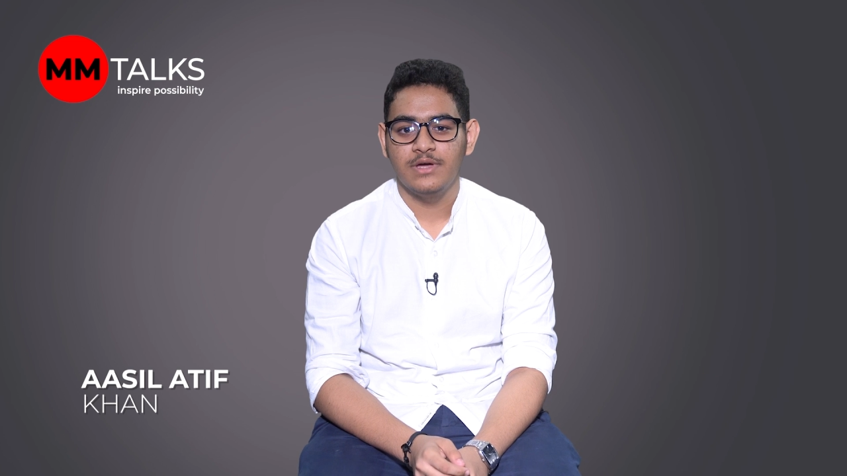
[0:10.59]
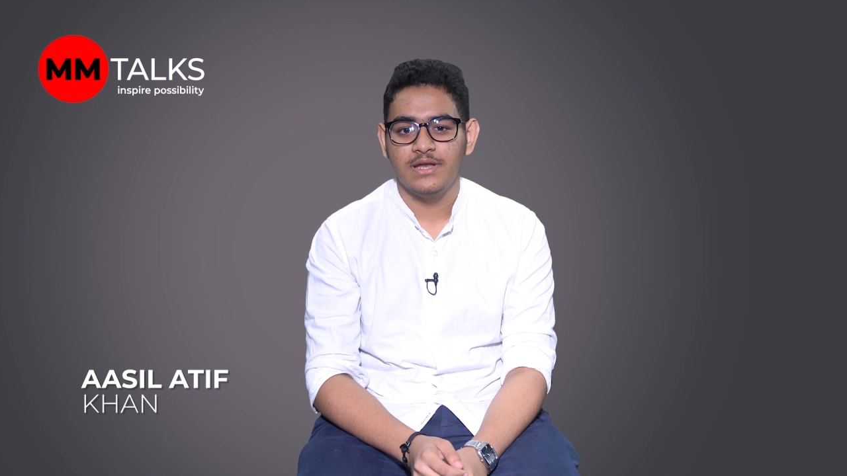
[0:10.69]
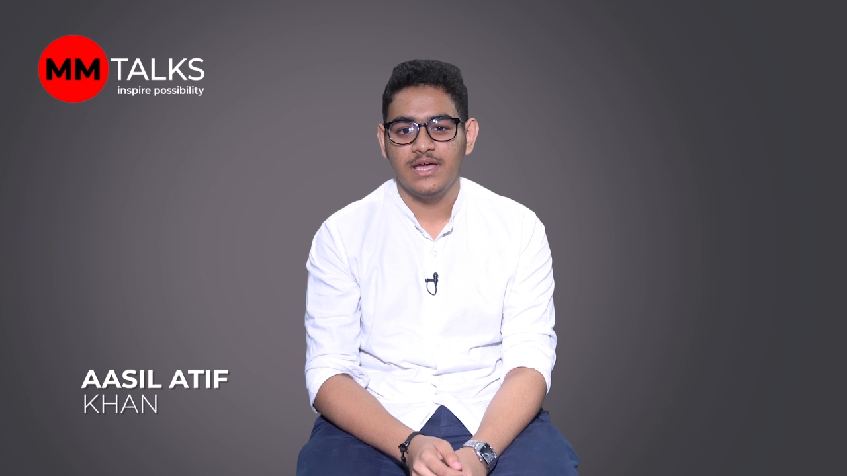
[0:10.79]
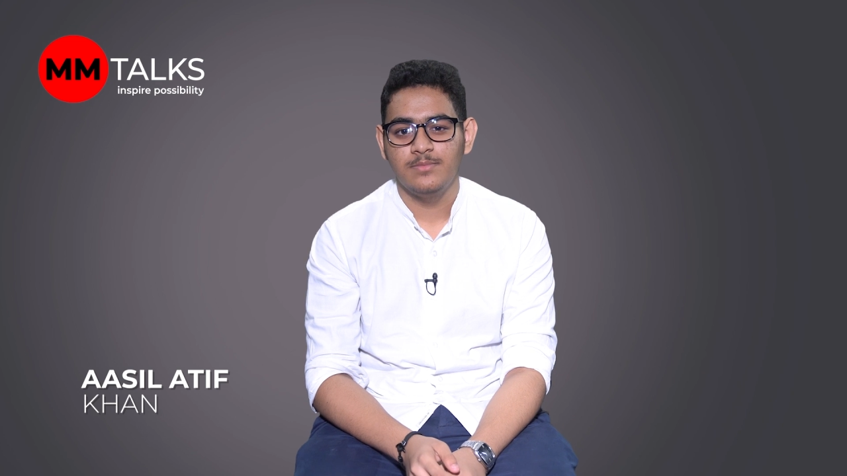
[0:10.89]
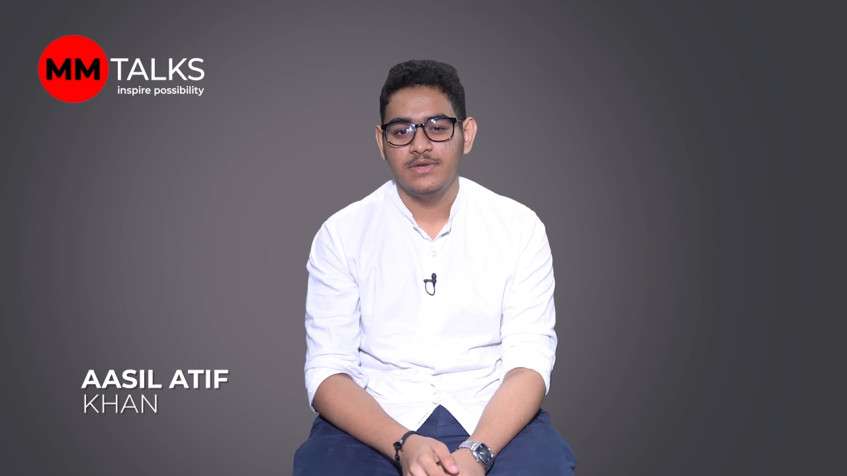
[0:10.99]

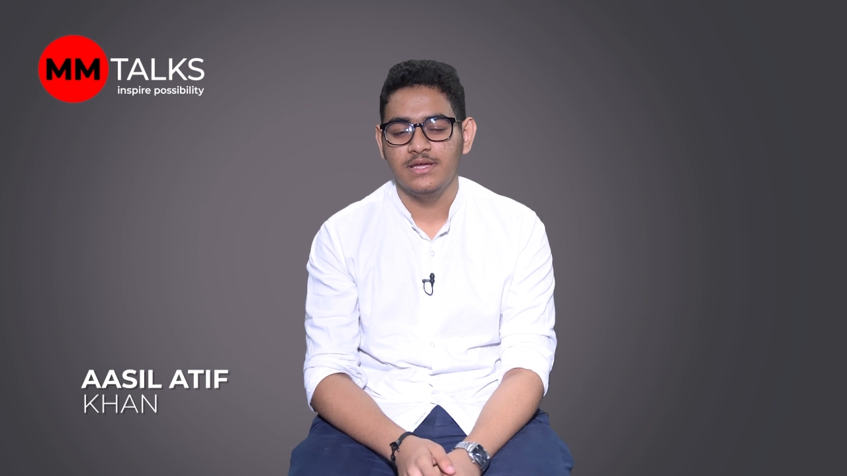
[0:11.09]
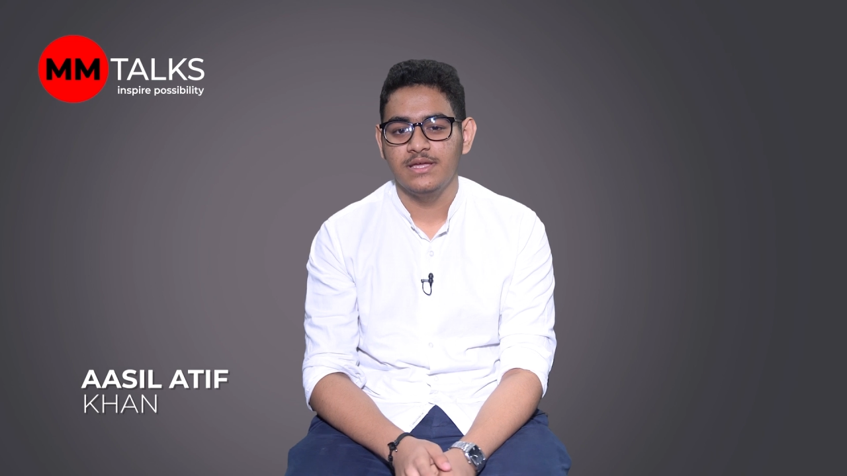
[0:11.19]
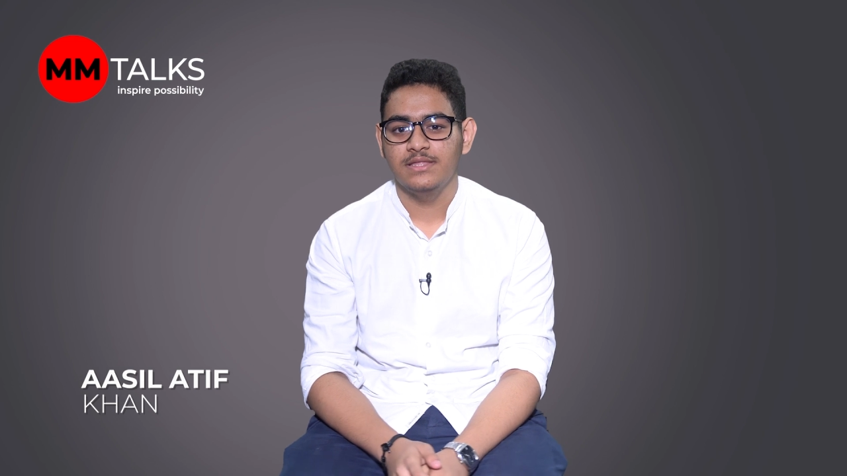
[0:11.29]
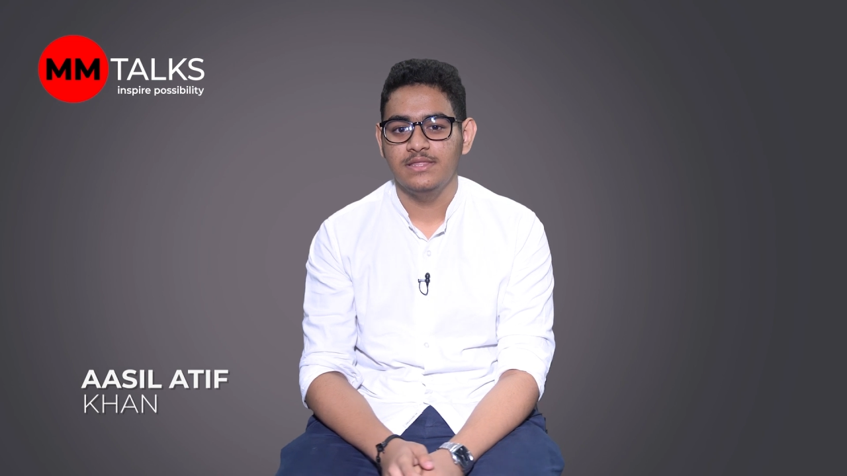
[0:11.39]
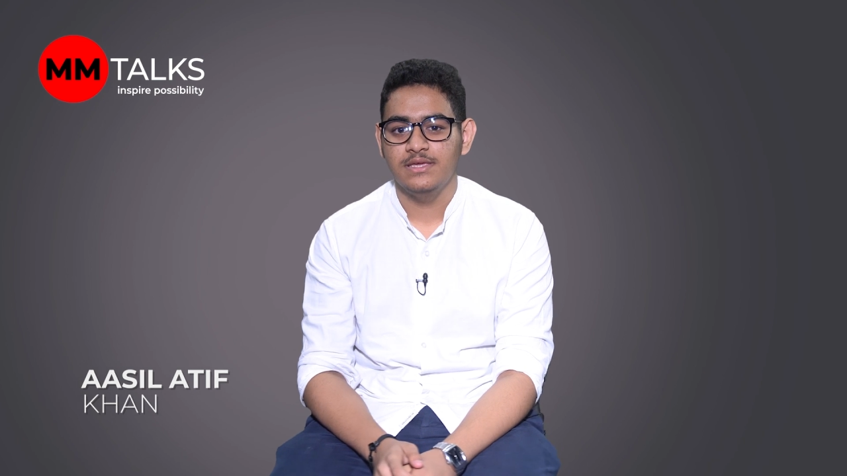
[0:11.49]
and I'm
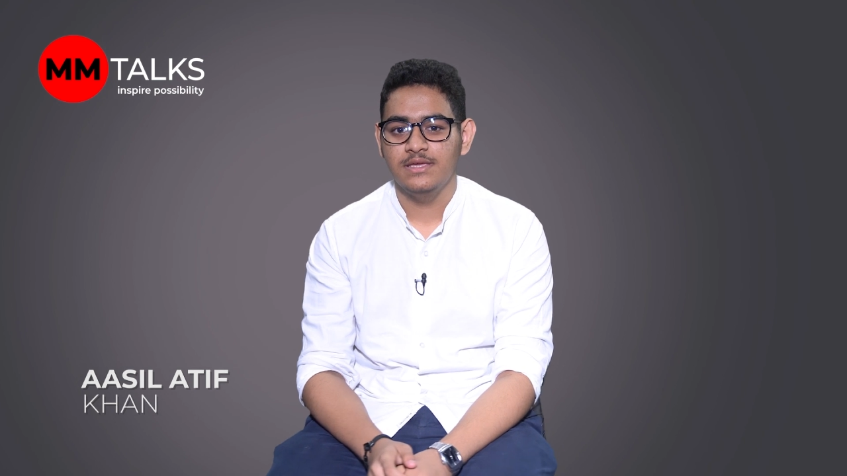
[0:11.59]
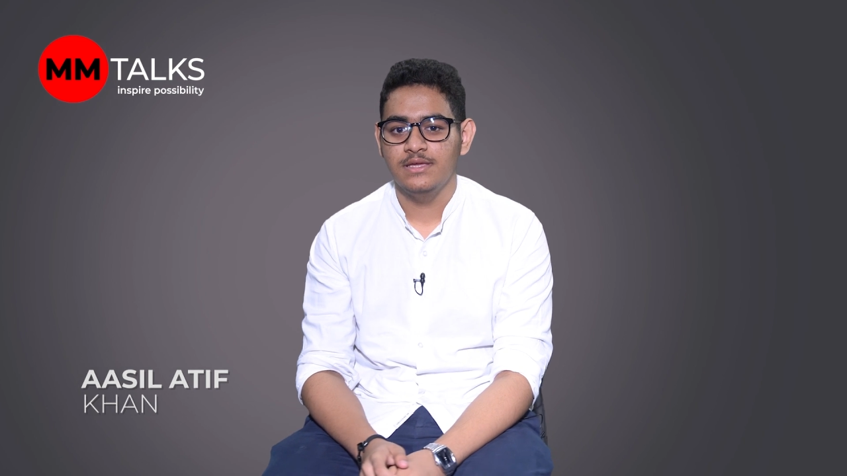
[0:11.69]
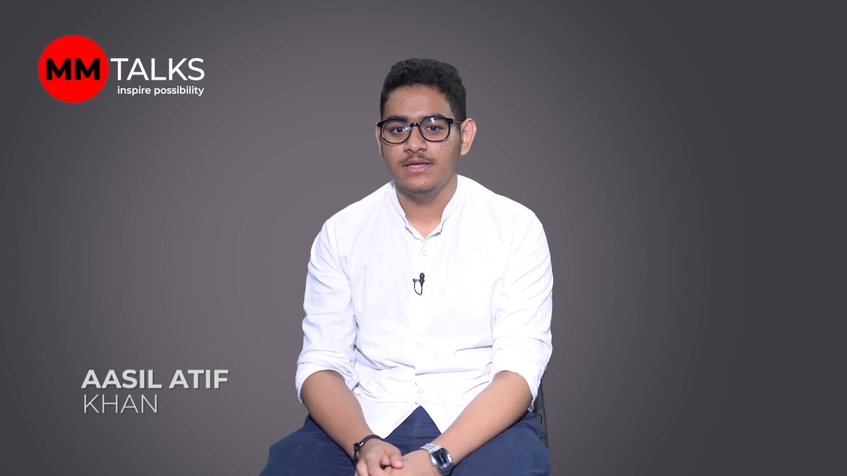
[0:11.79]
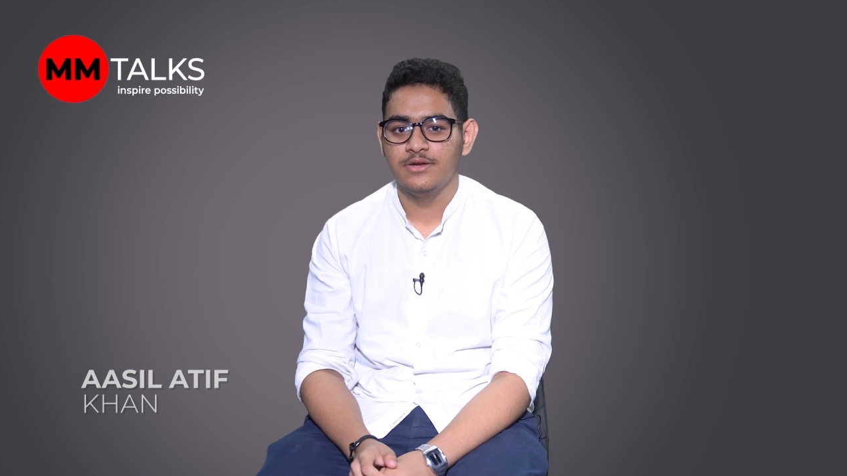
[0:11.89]
taking the